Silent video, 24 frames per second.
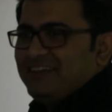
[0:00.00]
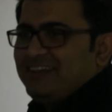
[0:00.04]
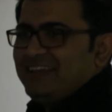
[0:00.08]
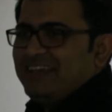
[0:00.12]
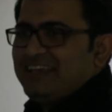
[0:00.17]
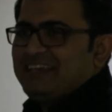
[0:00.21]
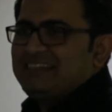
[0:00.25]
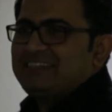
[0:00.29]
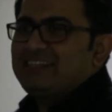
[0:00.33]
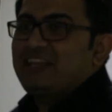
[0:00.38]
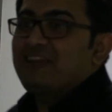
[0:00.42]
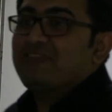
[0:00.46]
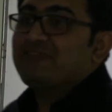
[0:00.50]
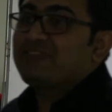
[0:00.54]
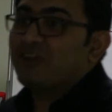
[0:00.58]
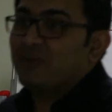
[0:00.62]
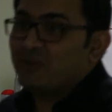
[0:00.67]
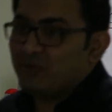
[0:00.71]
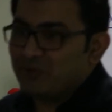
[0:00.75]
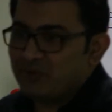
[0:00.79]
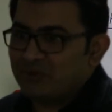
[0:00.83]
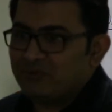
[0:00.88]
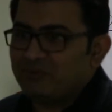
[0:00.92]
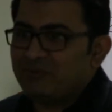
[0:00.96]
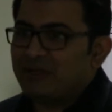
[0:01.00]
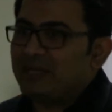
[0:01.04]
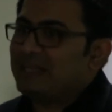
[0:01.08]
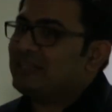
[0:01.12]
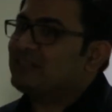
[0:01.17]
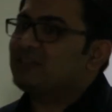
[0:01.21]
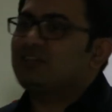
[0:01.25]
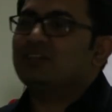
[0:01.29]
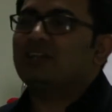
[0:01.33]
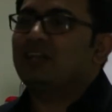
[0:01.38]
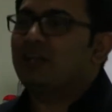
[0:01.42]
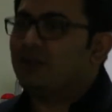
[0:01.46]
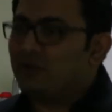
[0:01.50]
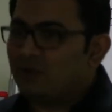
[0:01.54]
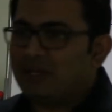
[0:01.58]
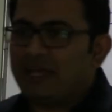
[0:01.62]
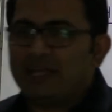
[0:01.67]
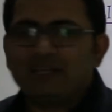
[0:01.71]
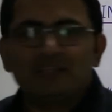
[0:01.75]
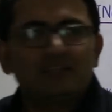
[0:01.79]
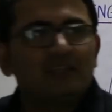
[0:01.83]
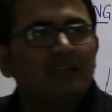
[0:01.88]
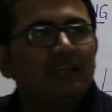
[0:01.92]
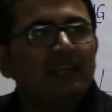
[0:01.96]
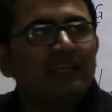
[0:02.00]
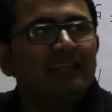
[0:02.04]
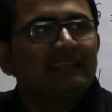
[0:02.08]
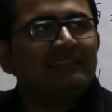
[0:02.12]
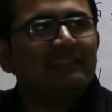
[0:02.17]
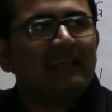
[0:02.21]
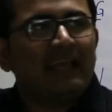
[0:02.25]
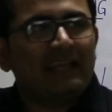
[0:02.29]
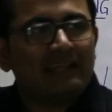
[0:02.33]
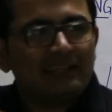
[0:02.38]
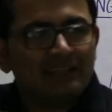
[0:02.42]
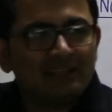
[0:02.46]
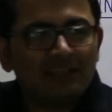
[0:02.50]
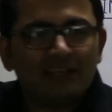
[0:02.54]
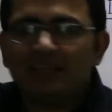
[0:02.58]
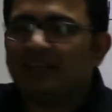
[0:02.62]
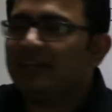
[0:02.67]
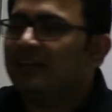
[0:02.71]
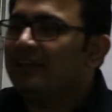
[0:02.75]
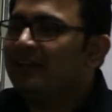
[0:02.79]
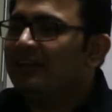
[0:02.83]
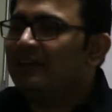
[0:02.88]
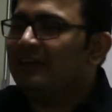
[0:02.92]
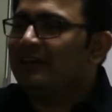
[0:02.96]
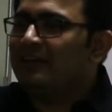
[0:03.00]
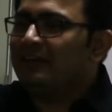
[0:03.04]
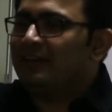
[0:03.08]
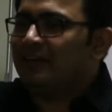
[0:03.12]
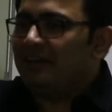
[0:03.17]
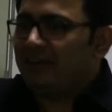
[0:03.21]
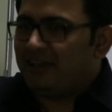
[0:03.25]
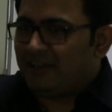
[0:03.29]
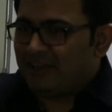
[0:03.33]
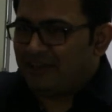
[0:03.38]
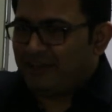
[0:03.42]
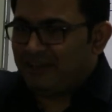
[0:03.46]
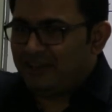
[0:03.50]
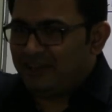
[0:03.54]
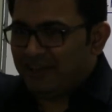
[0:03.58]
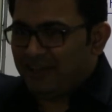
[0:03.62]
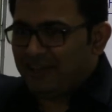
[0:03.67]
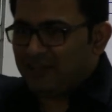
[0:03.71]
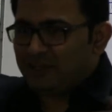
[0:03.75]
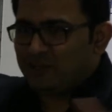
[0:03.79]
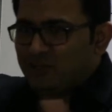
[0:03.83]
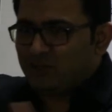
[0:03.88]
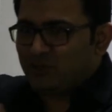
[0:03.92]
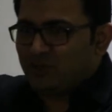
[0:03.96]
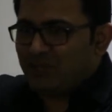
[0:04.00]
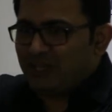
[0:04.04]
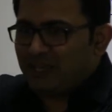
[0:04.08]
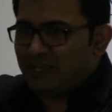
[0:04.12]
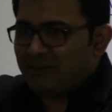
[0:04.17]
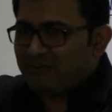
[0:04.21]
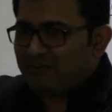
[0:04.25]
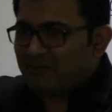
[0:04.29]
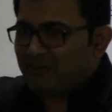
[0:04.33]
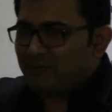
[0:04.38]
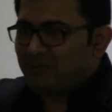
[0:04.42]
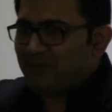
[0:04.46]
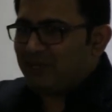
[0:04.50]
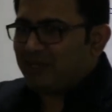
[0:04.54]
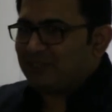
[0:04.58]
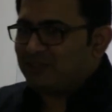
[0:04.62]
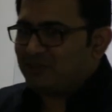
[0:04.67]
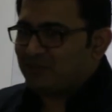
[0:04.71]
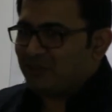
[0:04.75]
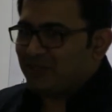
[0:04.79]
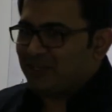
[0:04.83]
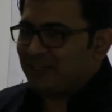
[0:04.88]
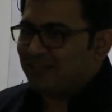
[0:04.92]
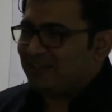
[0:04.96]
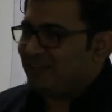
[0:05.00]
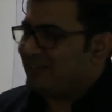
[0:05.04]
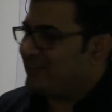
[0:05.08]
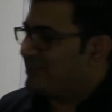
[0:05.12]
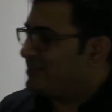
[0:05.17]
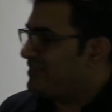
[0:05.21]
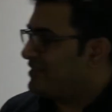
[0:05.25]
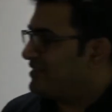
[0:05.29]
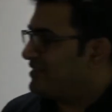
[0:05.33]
he's left alone. But he's not alone actually, he's actually ensuring everybody is together.